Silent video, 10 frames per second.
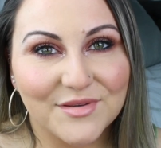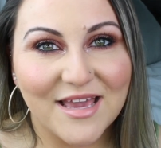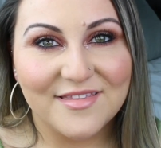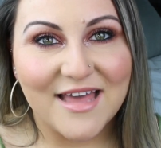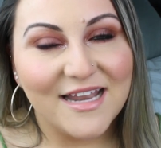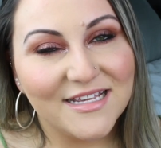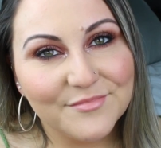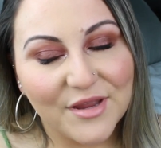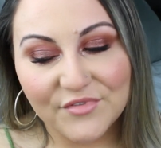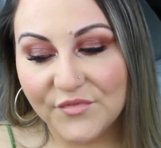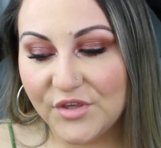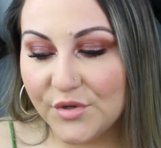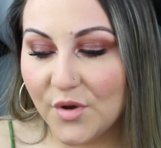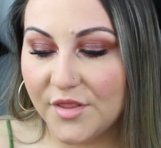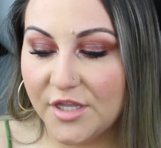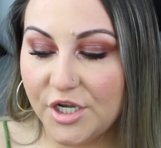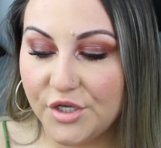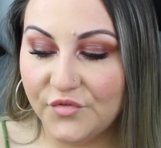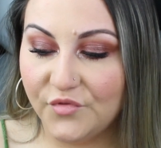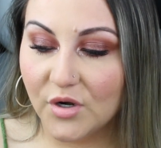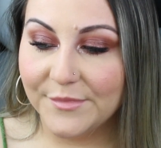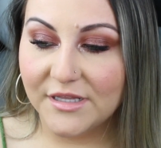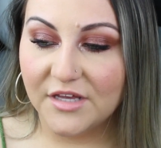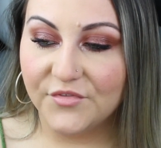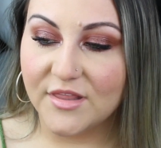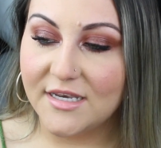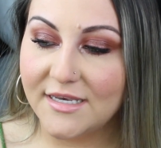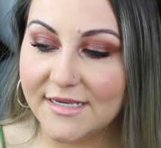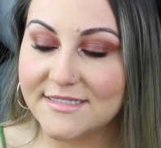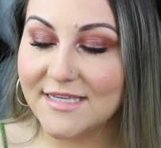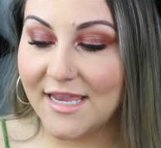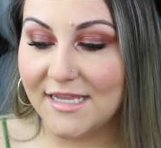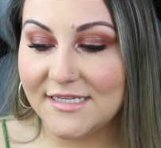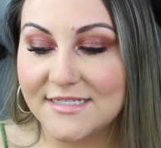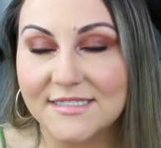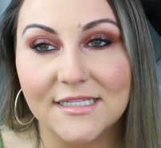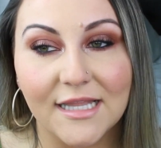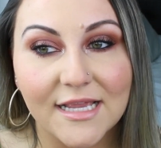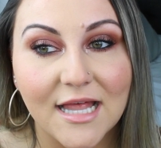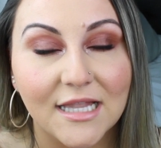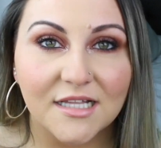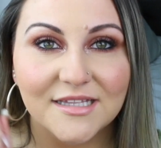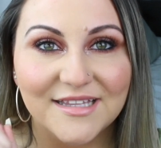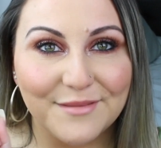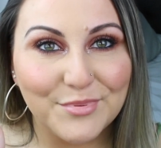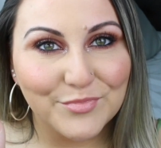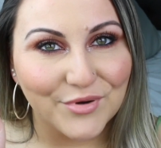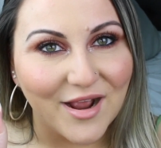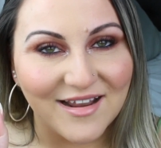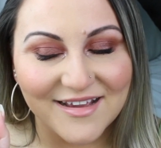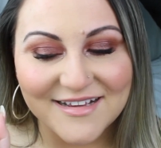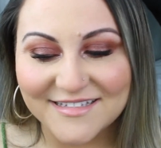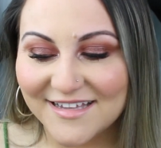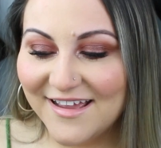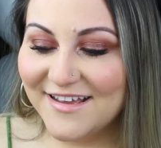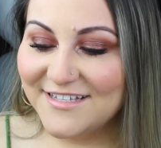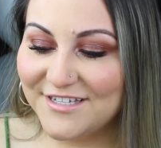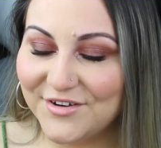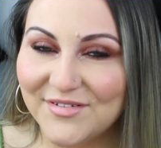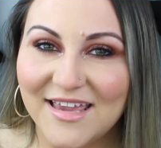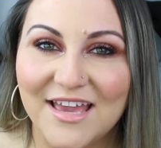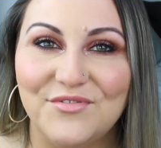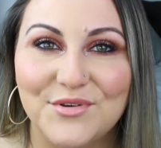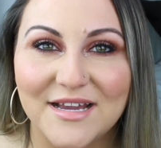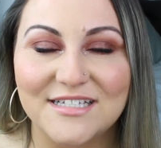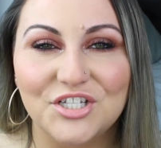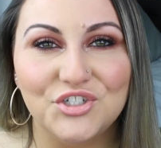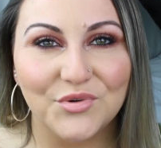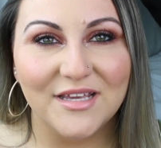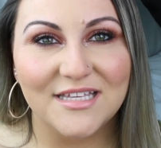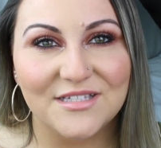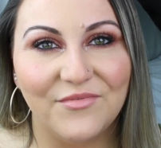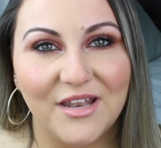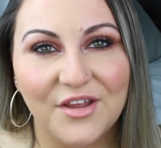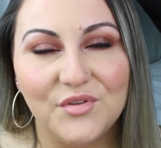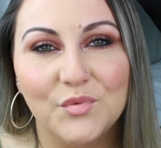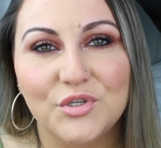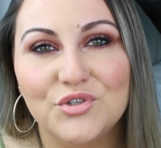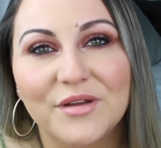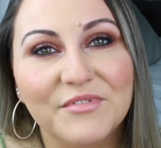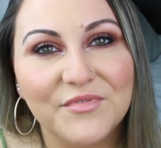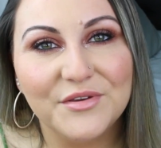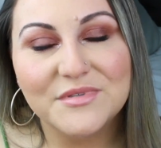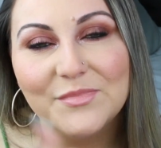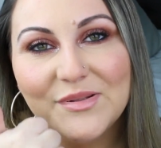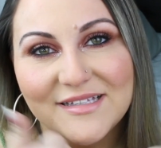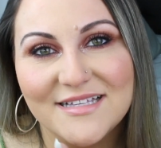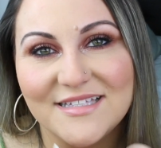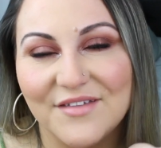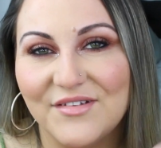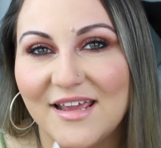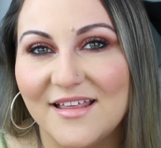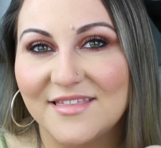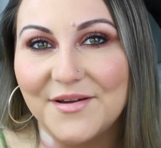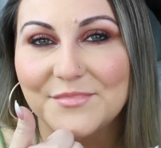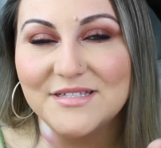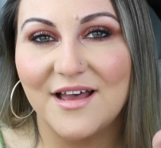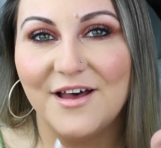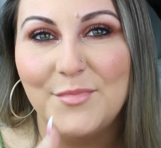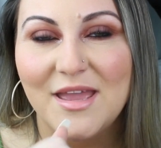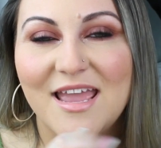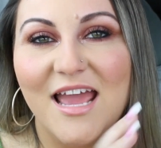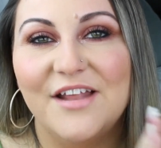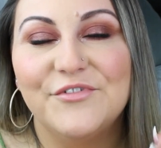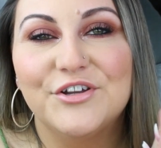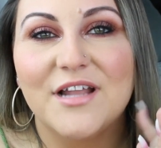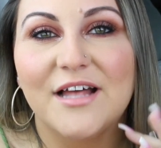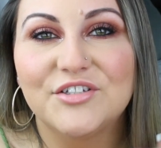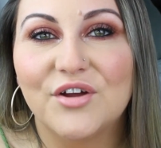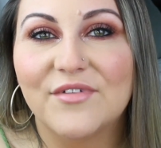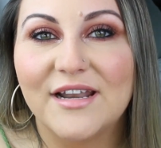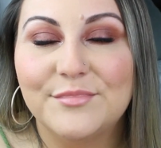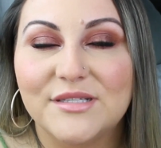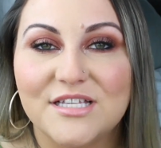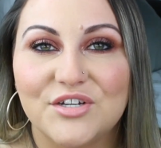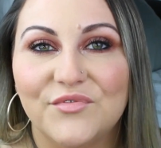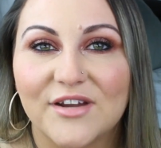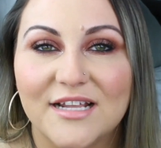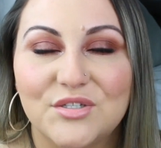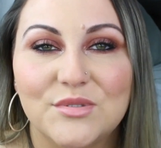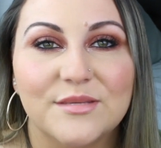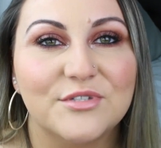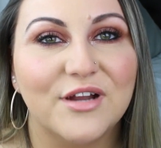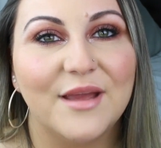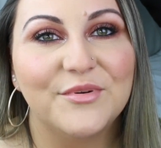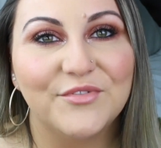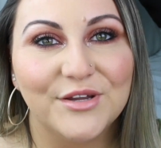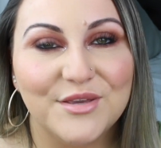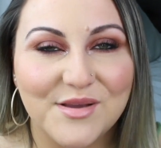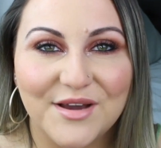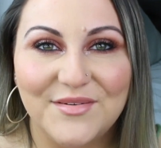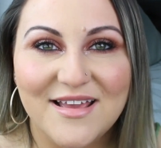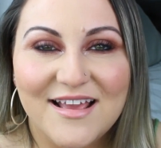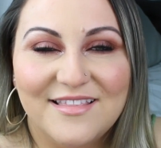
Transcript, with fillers: So yeah, that is my review on the new formula for the NYX Candy Slick lip products. So yeah, if you guys enjoy this video and you enjoy reviews, please give it a thumbs up. And if you're not already, please don't forget to subscribe before you go.